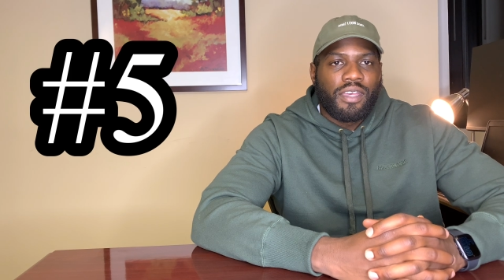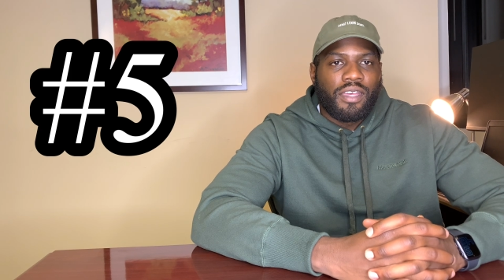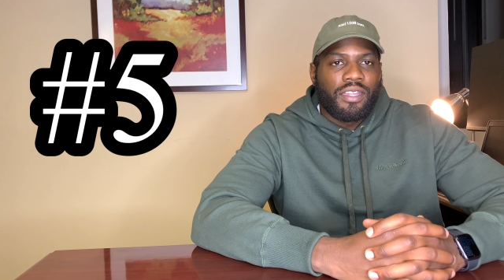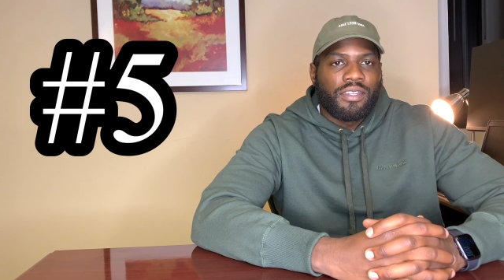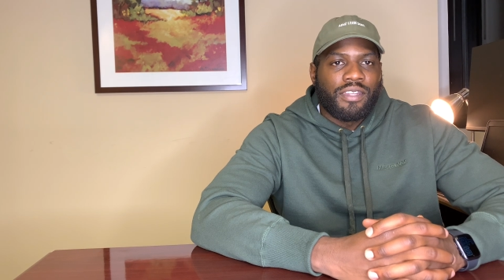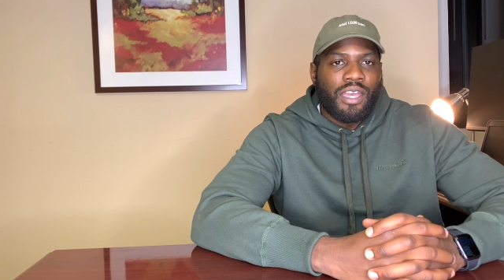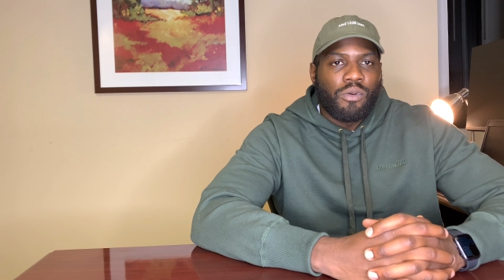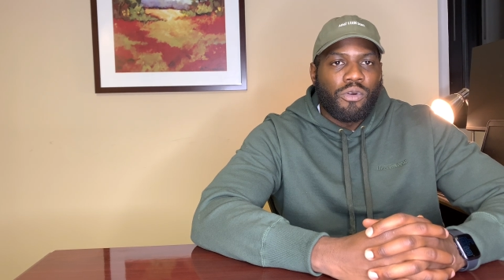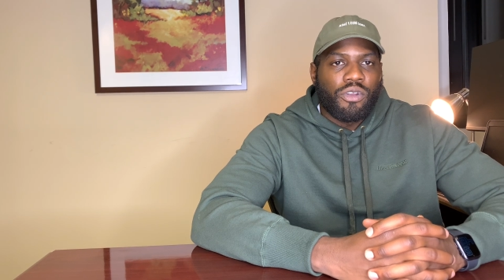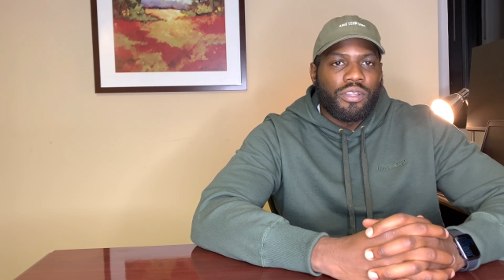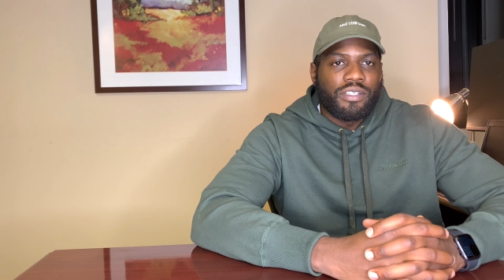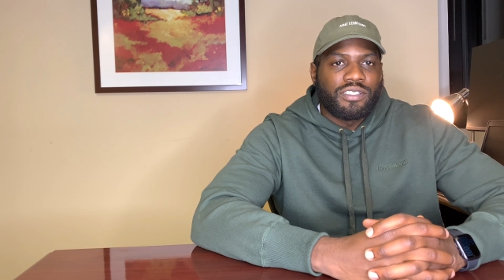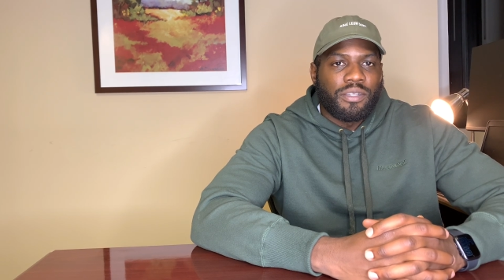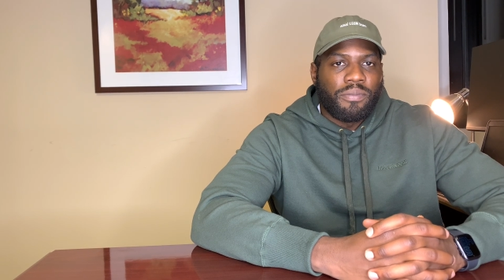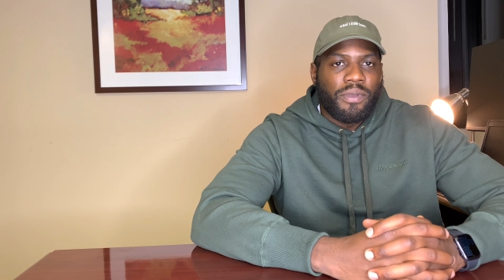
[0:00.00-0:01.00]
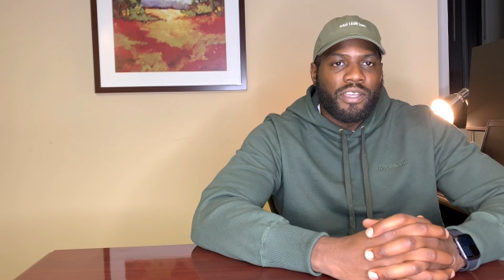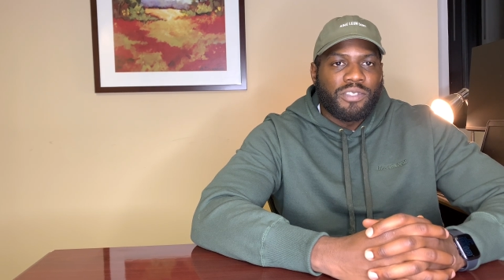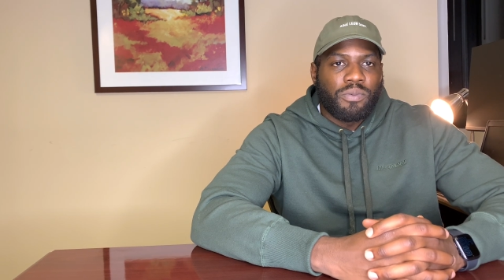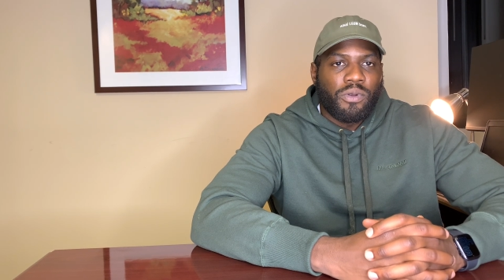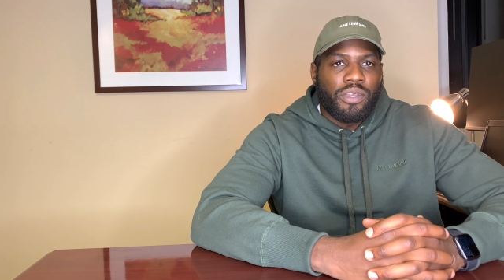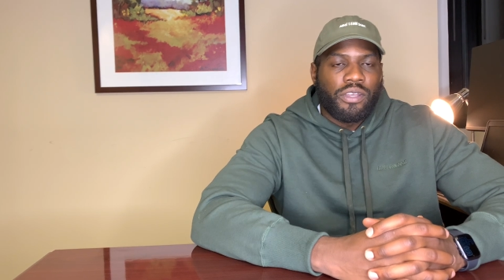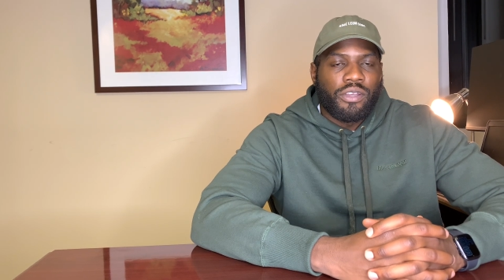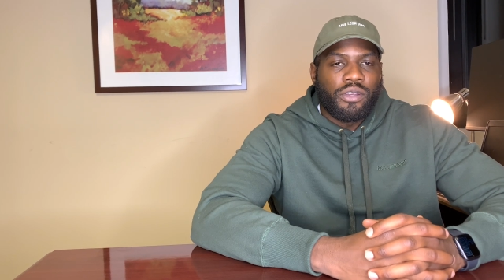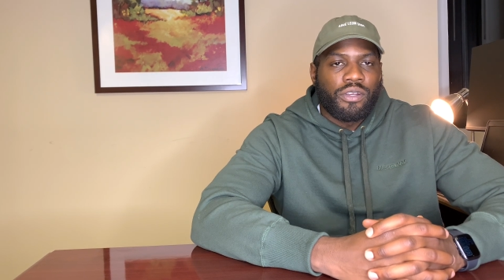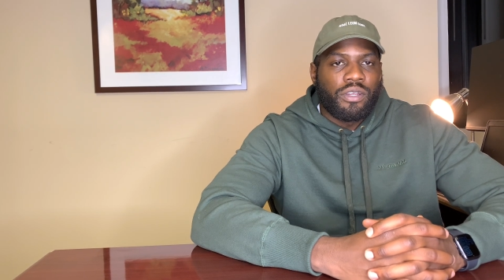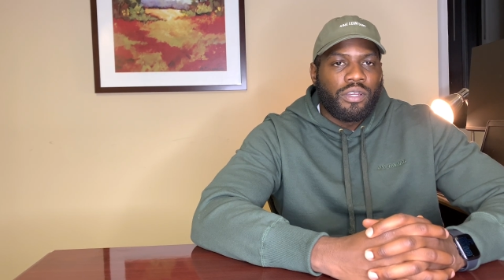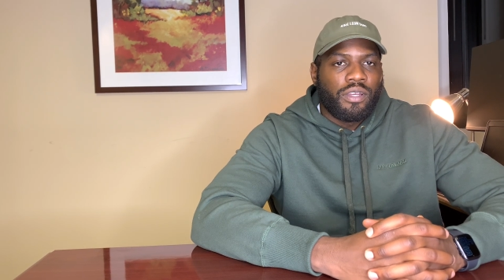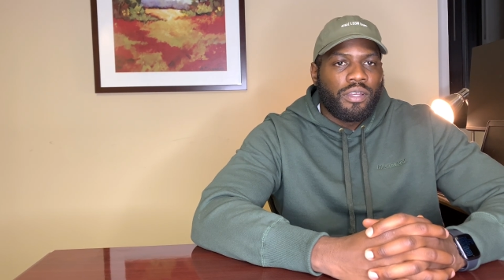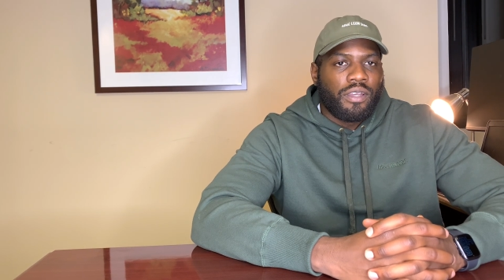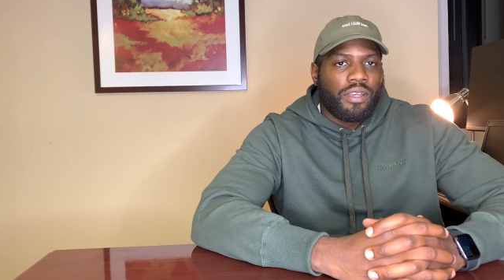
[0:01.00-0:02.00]
Networking is the biggest point here.
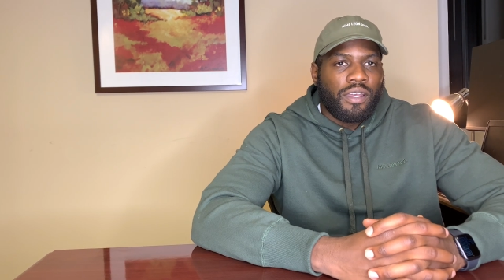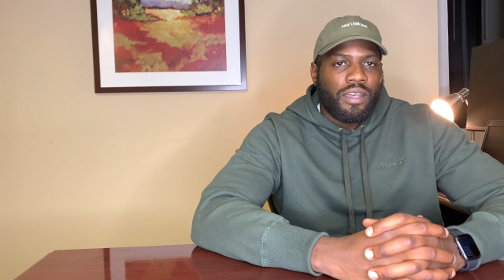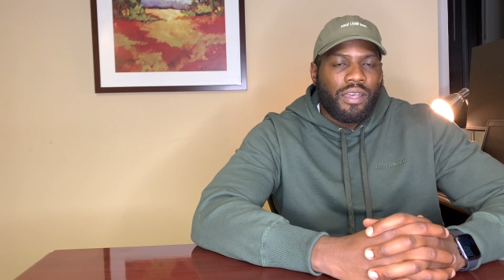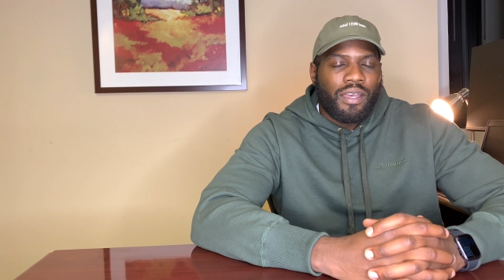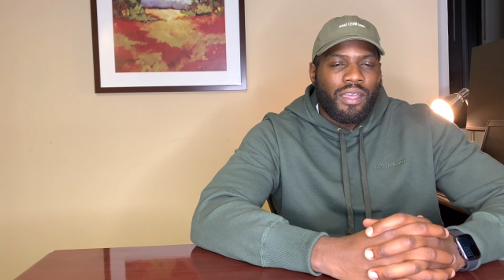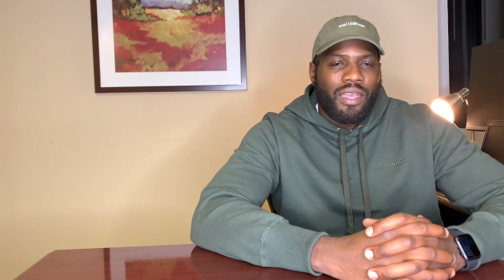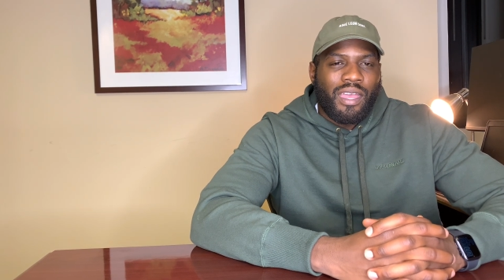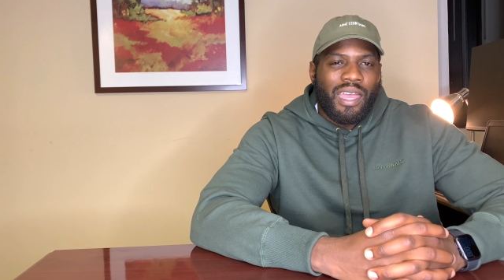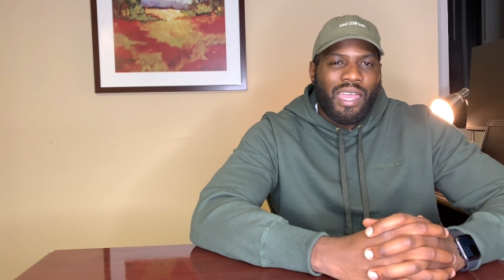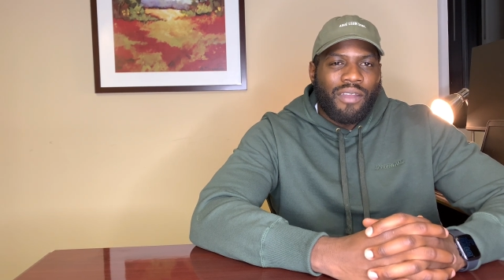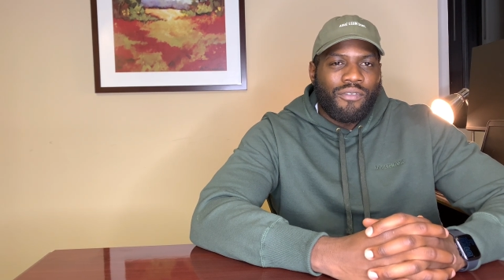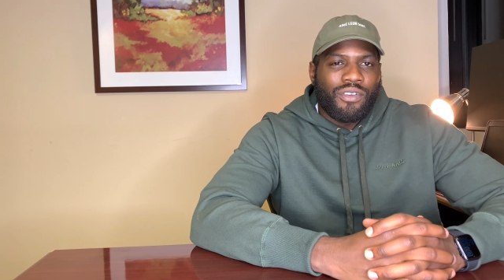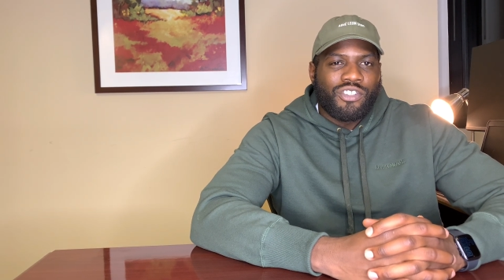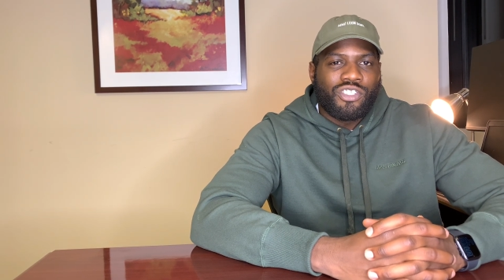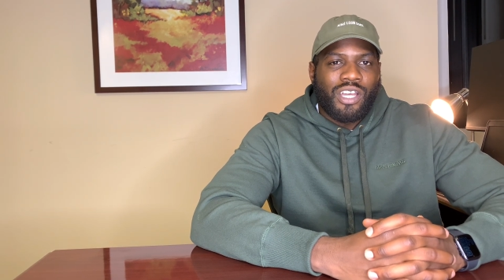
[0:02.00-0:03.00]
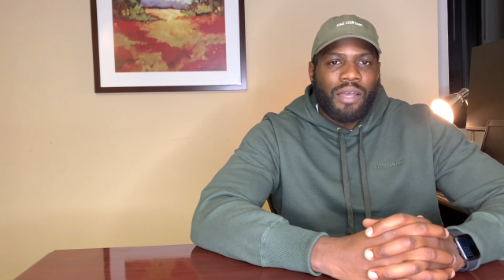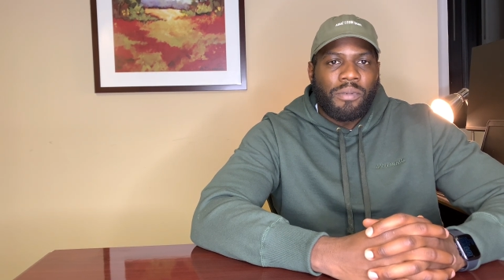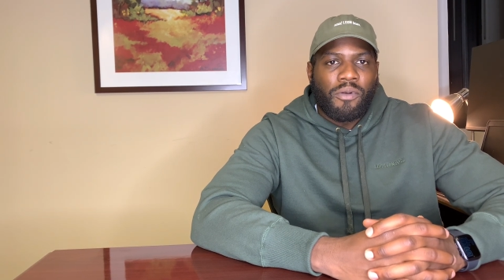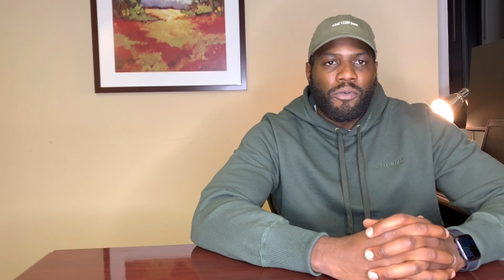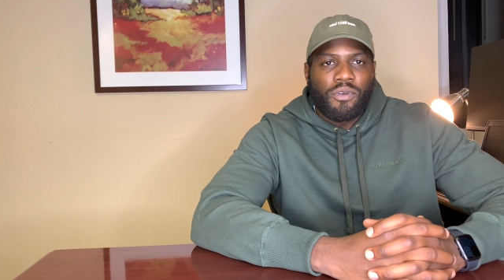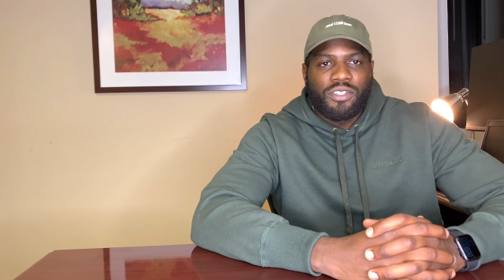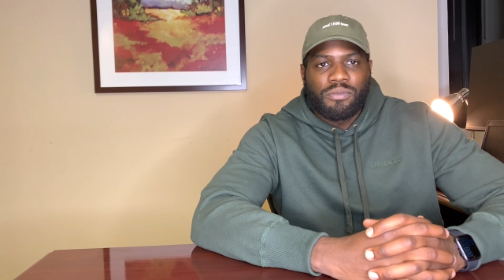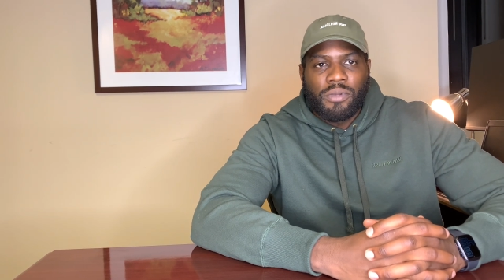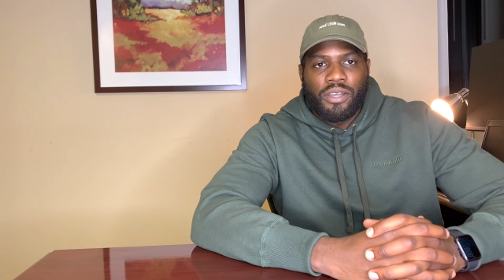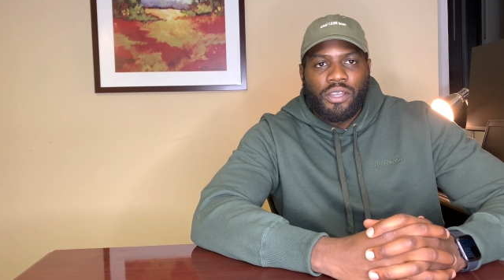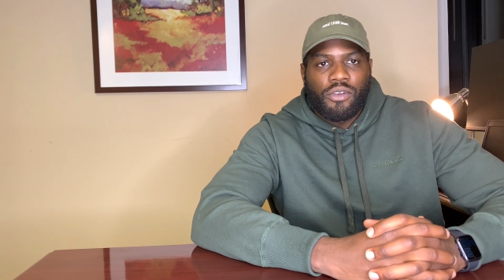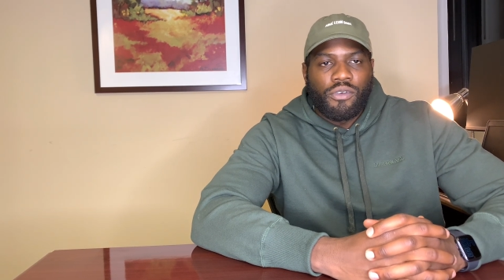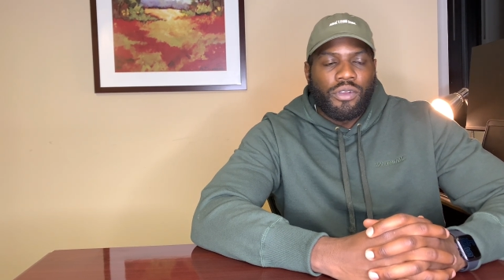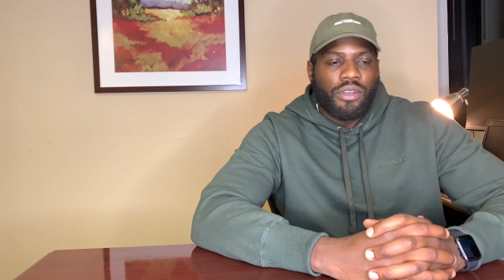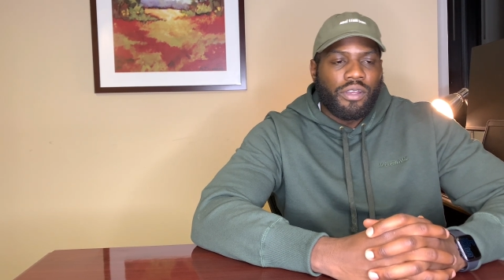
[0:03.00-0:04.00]
Every job I worked in my
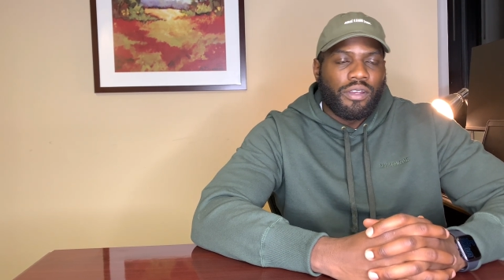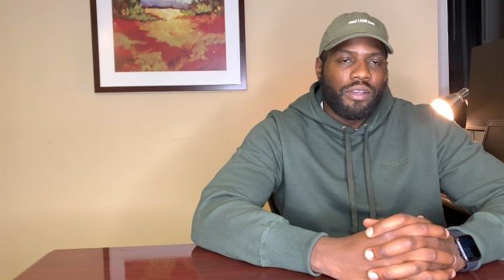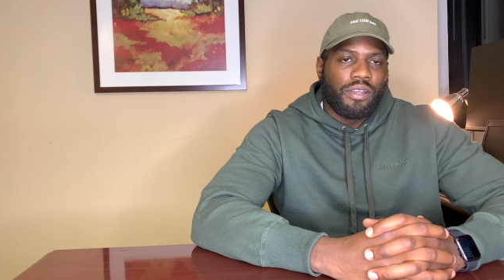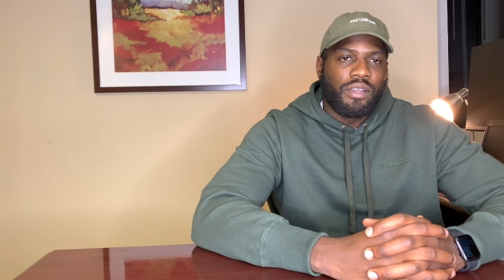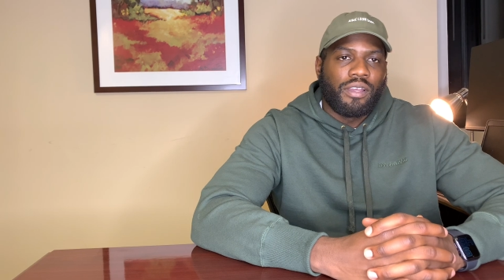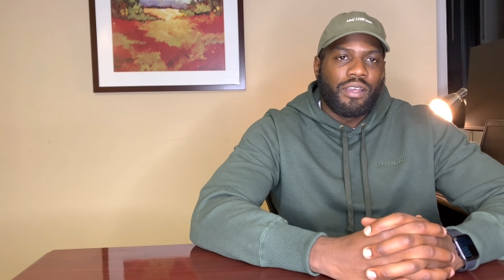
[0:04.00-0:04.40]
career,